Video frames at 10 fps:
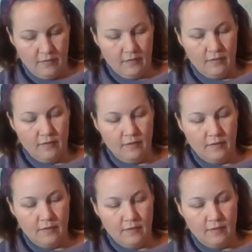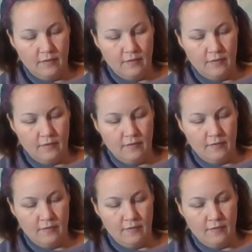3 more
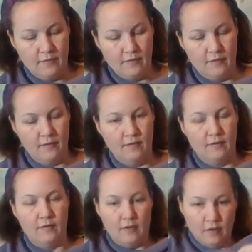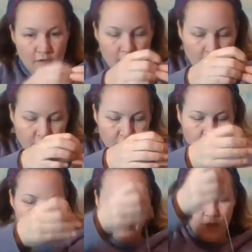white beads for the
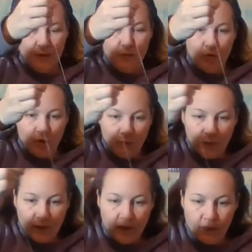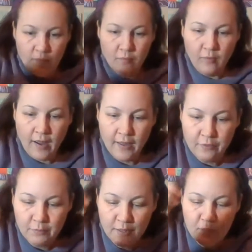spacers,
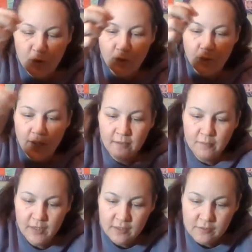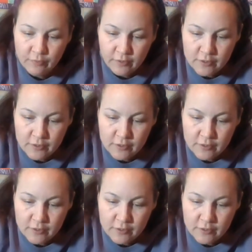and now we have